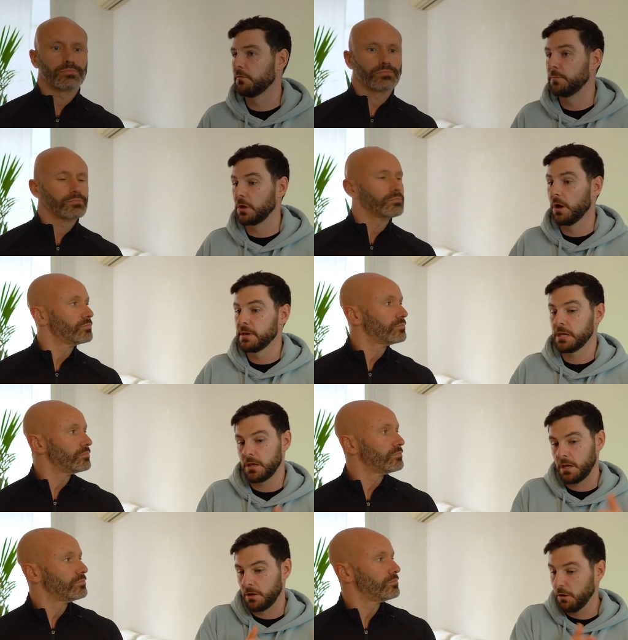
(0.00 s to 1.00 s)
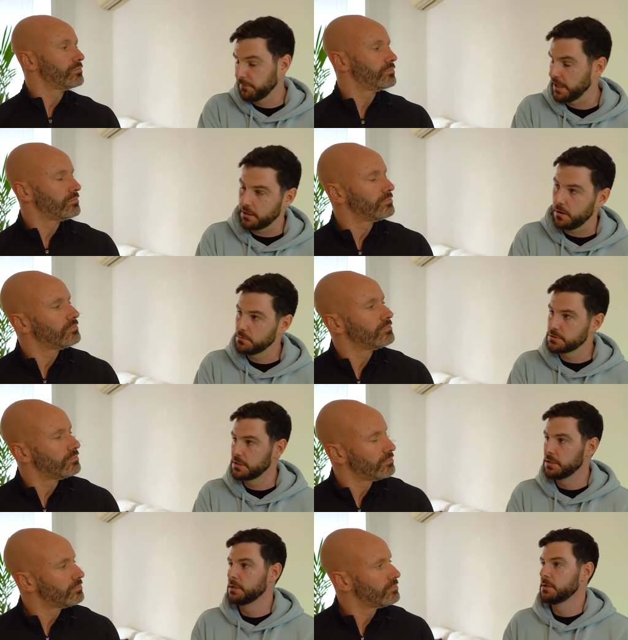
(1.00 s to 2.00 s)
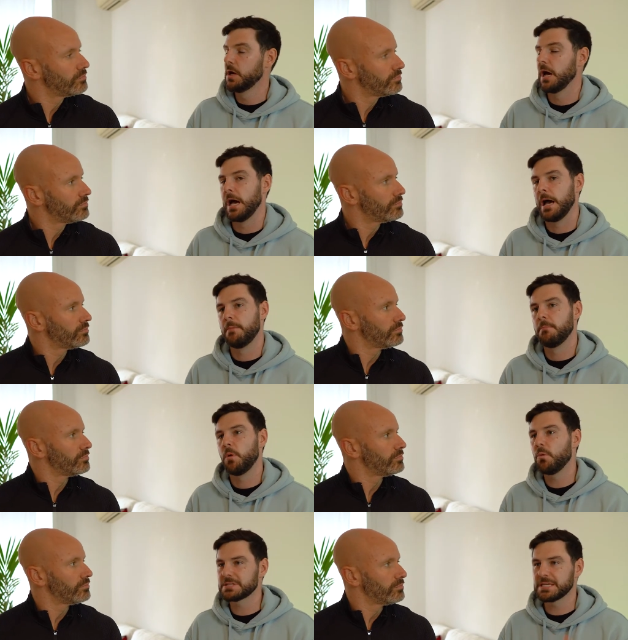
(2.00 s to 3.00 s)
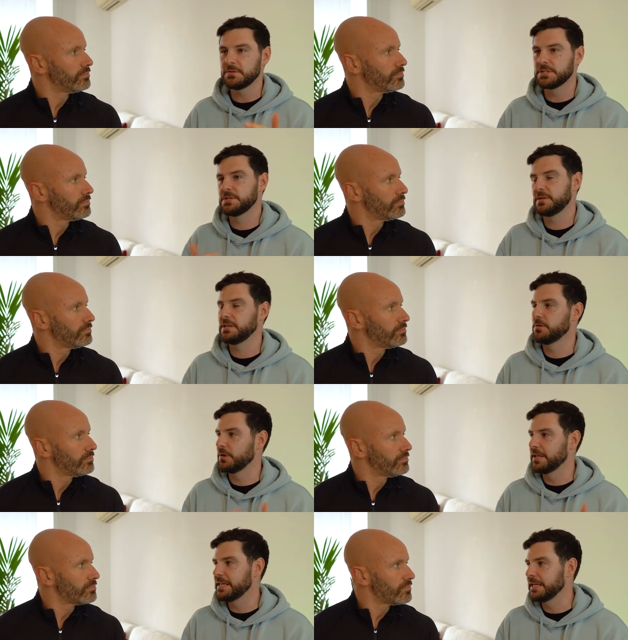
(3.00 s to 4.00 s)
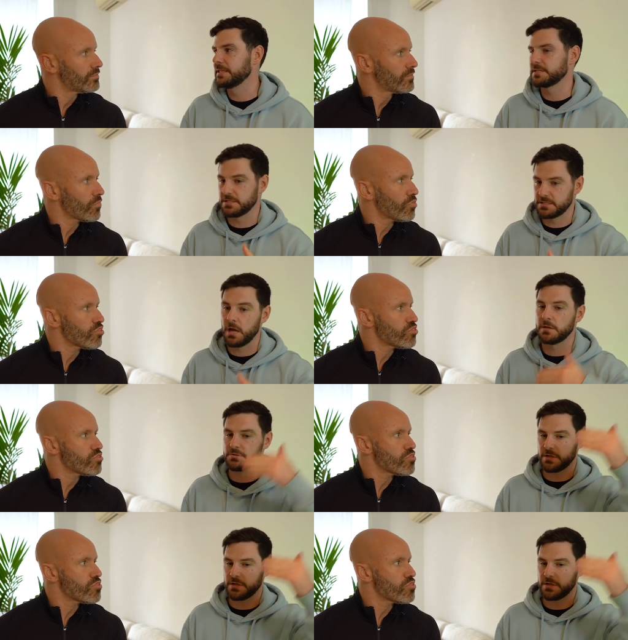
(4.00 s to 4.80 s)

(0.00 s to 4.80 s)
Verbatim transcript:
Speaker 1: of becoming an offline coach. Um, but what skills did you think you really needed to start to